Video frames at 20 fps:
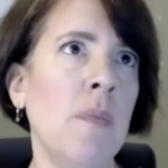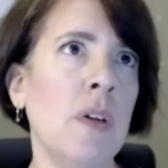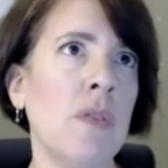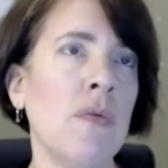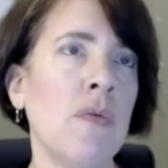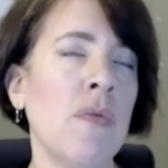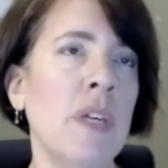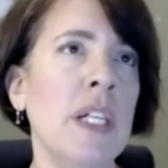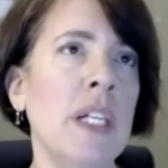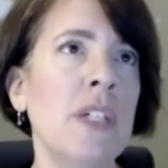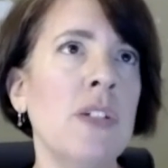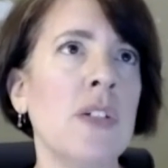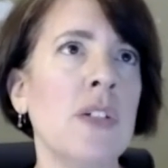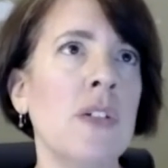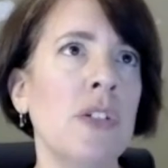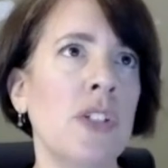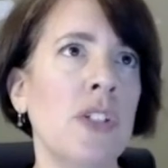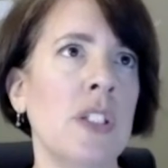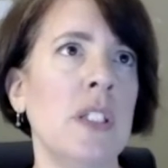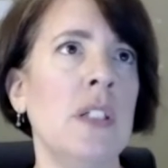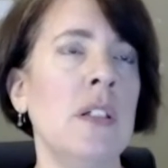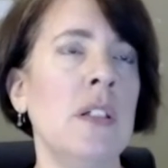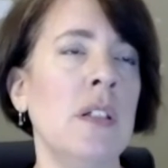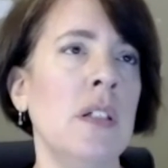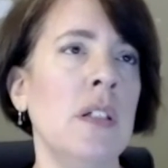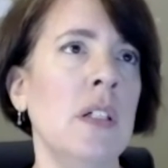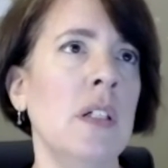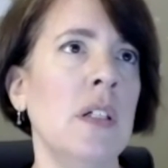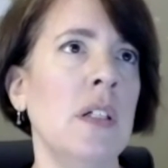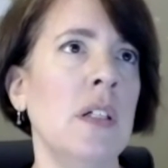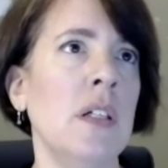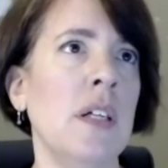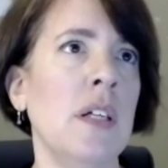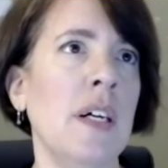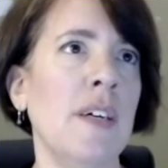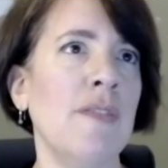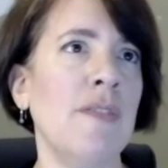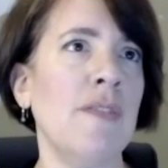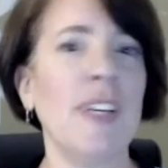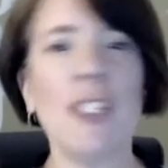research and
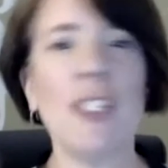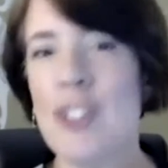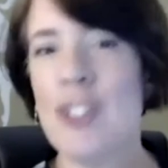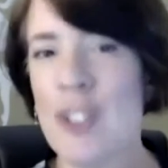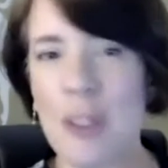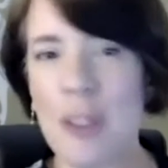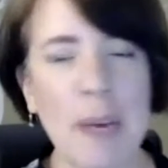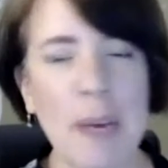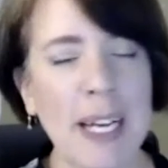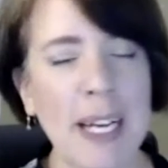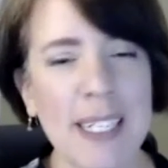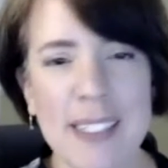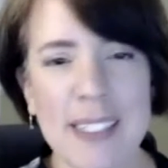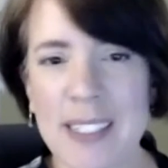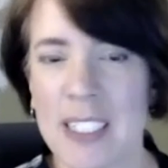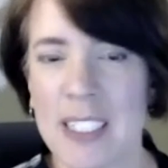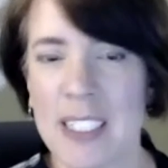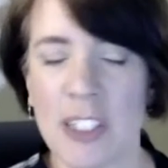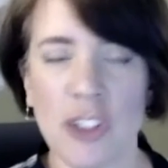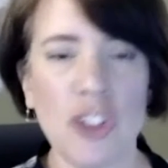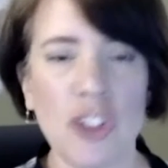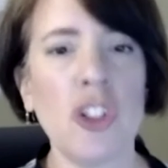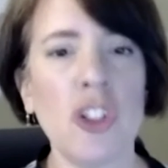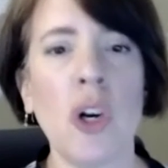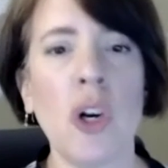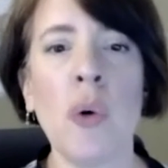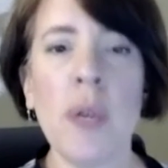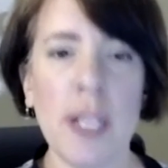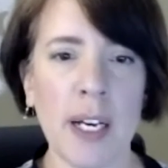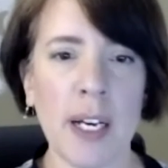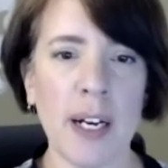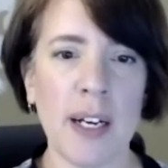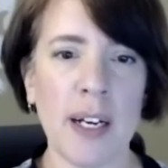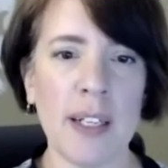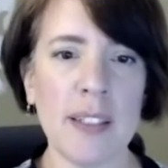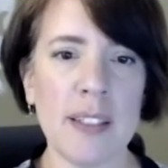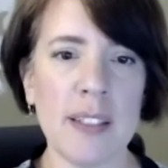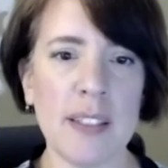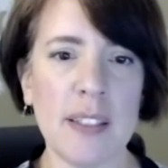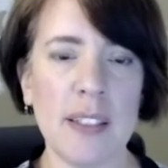functional medicine is showing
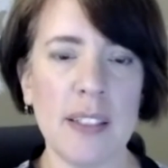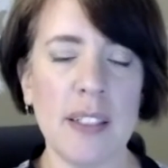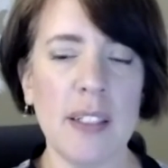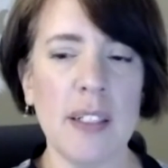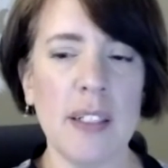us